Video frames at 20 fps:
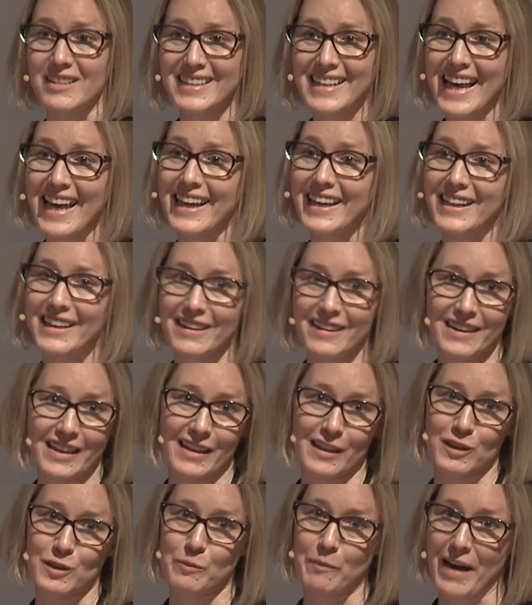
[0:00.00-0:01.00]
taking
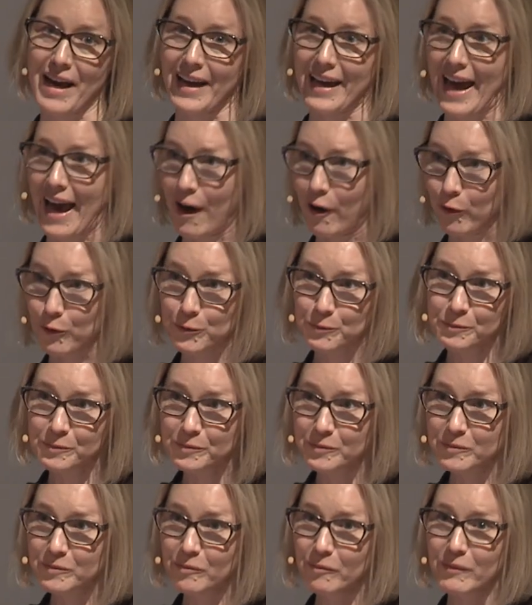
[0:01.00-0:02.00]
things back out.
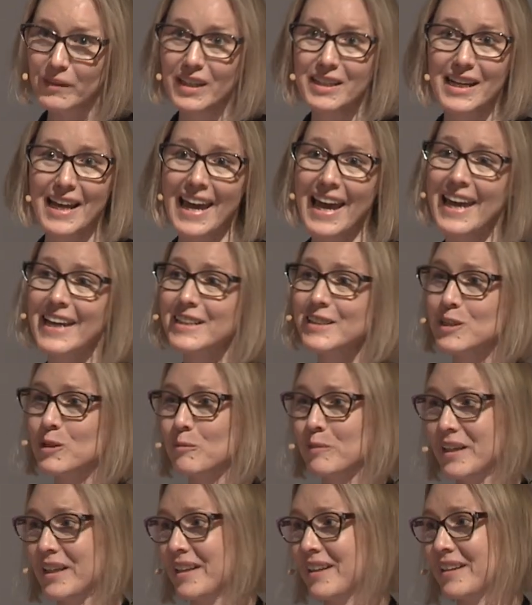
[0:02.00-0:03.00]
And I hate to
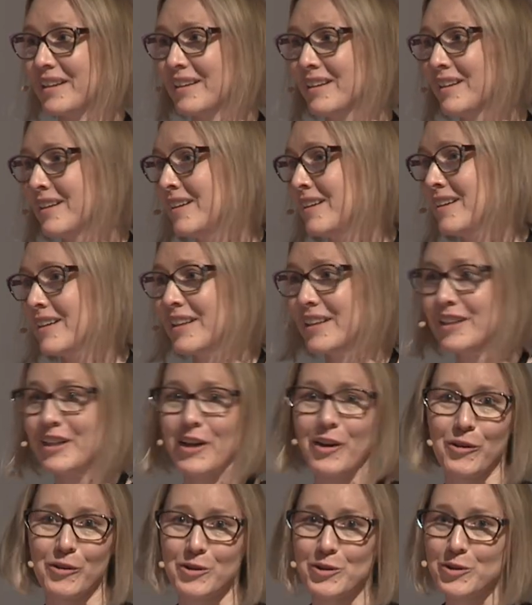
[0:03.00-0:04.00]
be, you
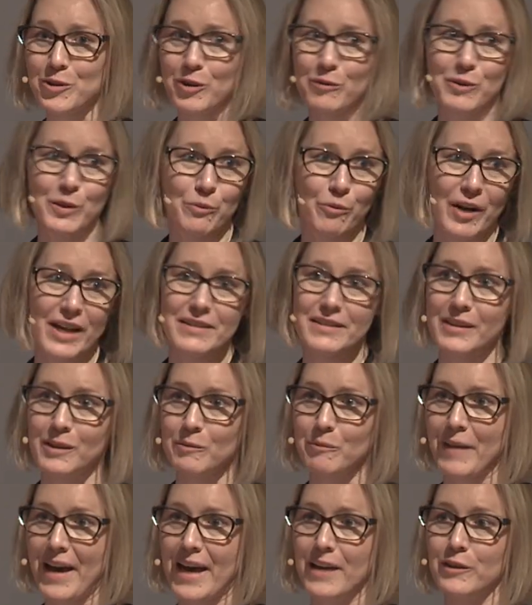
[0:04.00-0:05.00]
know, the sort of depressing
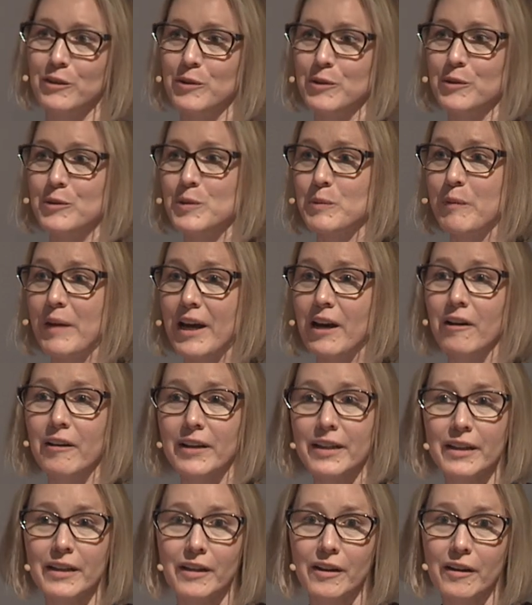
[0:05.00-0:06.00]
bad news bear
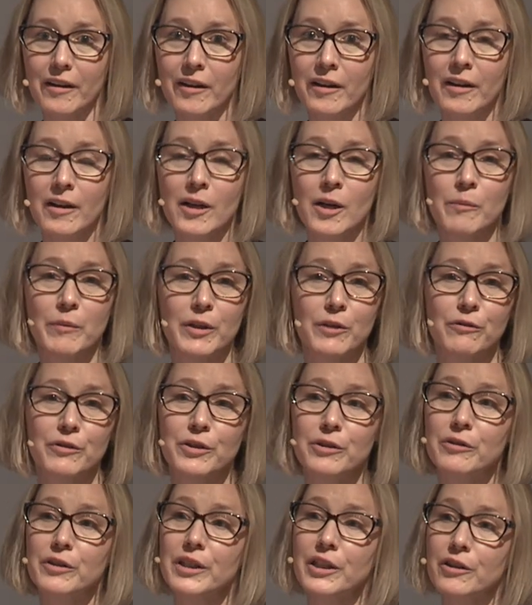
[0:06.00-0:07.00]
here, but a
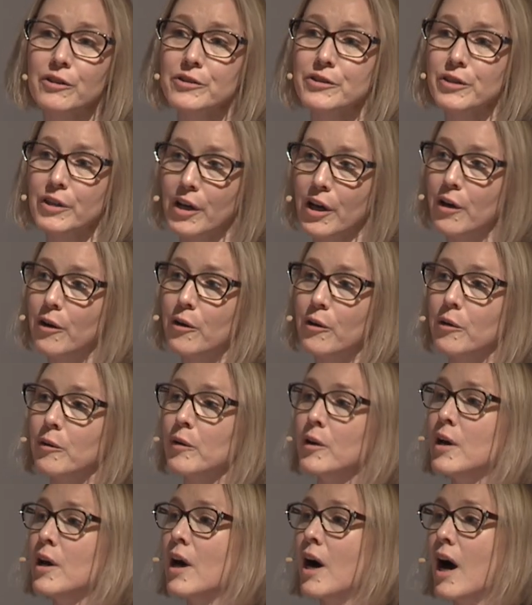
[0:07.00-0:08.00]
few years ago,
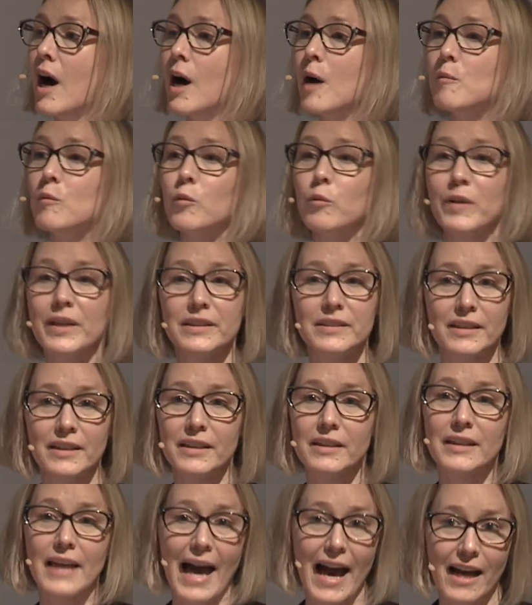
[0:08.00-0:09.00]
we
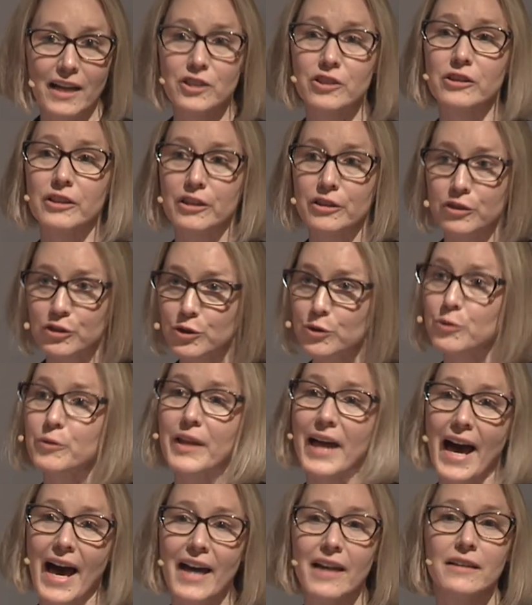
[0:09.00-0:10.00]
did actually do
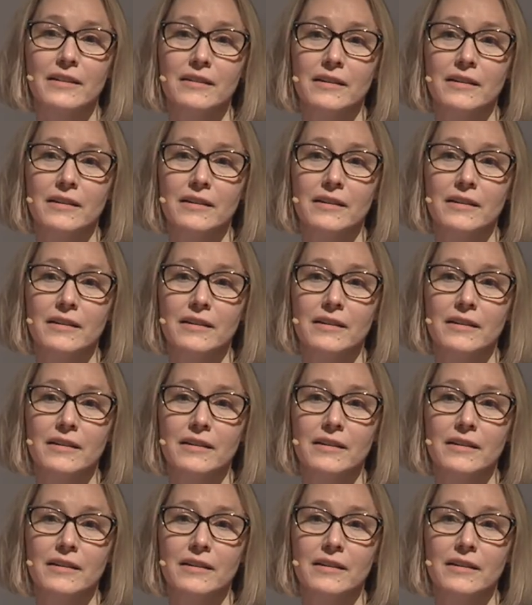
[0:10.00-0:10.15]
that